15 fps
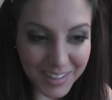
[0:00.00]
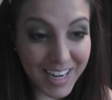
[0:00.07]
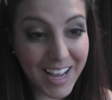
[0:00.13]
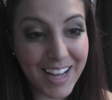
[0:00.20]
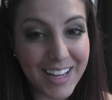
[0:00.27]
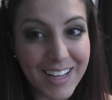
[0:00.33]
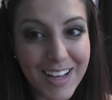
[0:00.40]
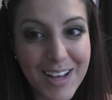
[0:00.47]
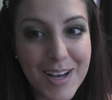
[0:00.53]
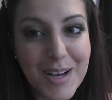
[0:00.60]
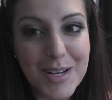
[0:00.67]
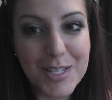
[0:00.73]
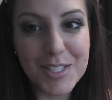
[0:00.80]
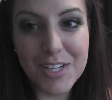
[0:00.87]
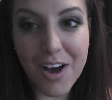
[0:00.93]
when I
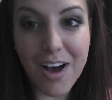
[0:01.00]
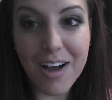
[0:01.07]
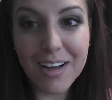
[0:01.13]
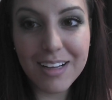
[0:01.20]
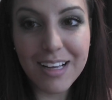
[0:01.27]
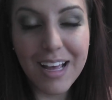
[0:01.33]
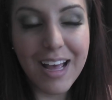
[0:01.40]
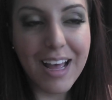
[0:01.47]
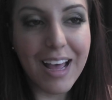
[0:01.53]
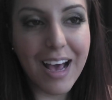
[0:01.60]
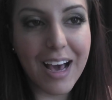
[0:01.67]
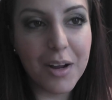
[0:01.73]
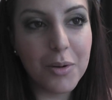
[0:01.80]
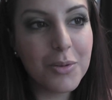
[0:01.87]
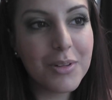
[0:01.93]
talk.
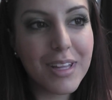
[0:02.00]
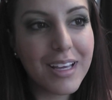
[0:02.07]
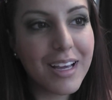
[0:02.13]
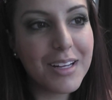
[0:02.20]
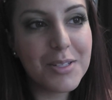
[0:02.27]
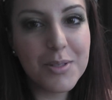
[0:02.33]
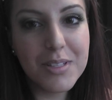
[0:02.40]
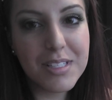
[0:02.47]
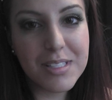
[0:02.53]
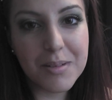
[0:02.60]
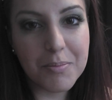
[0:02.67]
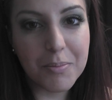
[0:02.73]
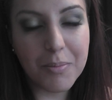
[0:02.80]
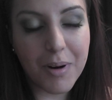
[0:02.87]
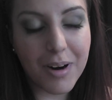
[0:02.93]
I don't think I do this
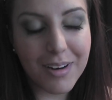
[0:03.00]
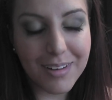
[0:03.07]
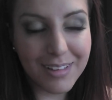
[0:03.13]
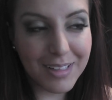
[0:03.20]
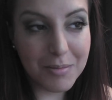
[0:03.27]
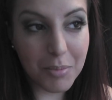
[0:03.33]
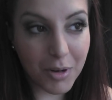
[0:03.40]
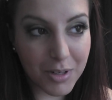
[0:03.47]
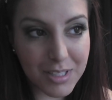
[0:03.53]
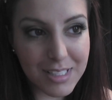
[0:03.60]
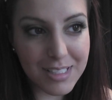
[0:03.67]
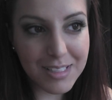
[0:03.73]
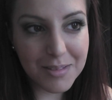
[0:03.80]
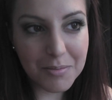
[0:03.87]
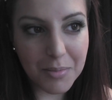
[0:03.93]
in, in
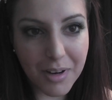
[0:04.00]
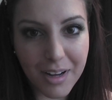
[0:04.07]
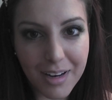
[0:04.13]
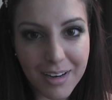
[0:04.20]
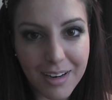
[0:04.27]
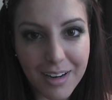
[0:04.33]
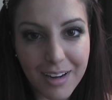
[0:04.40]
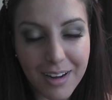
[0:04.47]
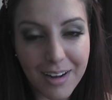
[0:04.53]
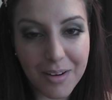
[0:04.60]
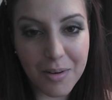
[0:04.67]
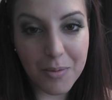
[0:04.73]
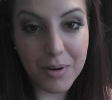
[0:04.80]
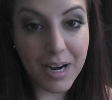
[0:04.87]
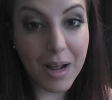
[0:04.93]
person, but
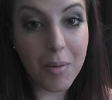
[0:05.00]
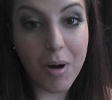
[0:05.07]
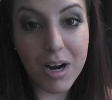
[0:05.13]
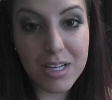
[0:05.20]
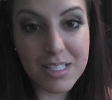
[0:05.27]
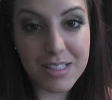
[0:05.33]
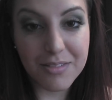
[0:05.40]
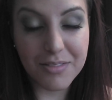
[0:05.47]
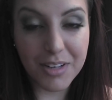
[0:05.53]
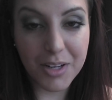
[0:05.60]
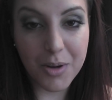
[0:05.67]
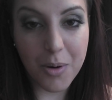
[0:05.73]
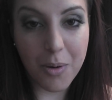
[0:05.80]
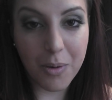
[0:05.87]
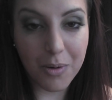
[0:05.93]
when I watched the
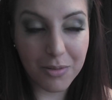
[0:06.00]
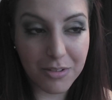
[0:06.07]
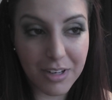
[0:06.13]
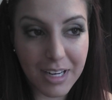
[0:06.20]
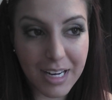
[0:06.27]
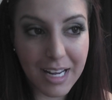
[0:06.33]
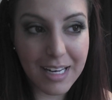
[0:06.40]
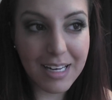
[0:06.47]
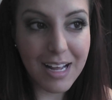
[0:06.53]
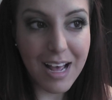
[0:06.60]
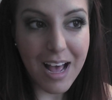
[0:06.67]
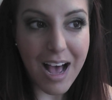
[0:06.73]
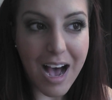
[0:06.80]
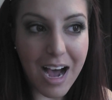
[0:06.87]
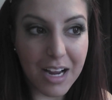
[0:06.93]
video over again,
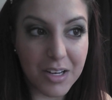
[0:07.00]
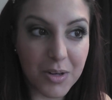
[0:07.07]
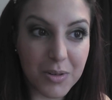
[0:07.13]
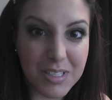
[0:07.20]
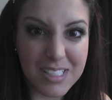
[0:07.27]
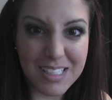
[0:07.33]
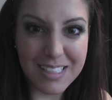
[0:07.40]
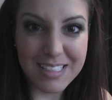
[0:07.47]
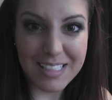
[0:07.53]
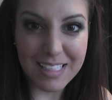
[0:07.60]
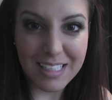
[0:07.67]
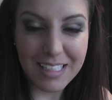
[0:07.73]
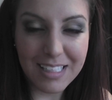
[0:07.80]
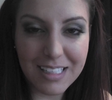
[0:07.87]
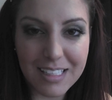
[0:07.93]
I noticed I did
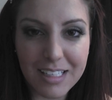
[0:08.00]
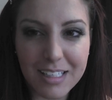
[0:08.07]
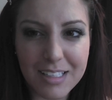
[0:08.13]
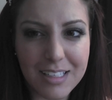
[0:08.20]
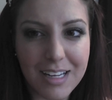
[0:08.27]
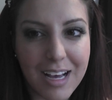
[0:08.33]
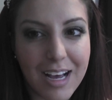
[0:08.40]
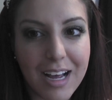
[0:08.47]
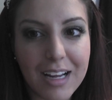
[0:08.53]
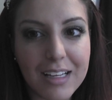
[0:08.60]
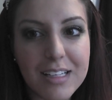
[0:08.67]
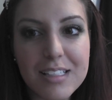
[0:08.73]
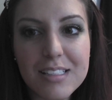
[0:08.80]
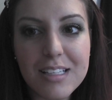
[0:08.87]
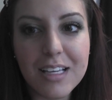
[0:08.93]
it. And I
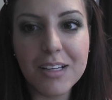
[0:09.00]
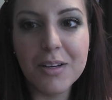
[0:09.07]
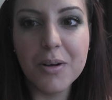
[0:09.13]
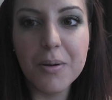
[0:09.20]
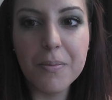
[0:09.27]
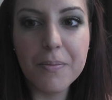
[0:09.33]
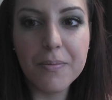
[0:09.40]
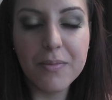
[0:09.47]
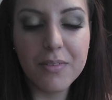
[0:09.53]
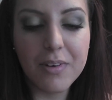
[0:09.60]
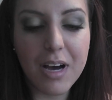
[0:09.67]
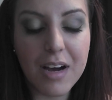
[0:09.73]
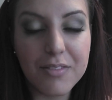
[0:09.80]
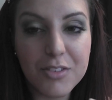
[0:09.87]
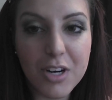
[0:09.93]
guess like
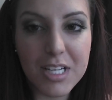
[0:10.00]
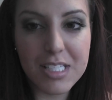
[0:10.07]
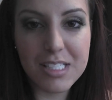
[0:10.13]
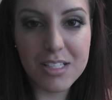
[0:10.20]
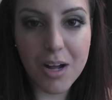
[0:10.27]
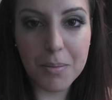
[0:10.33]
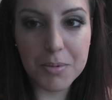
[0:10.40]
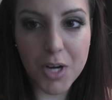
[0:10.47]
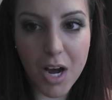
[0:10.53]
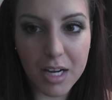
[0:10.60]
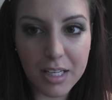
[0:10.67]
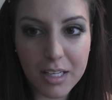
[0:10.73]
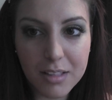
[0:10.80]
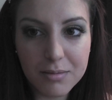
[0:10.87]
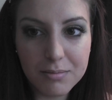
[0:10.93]
after I stopped
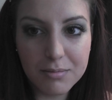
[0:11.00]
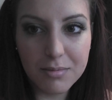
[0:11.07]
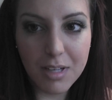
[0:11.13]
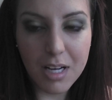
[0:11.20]
talking,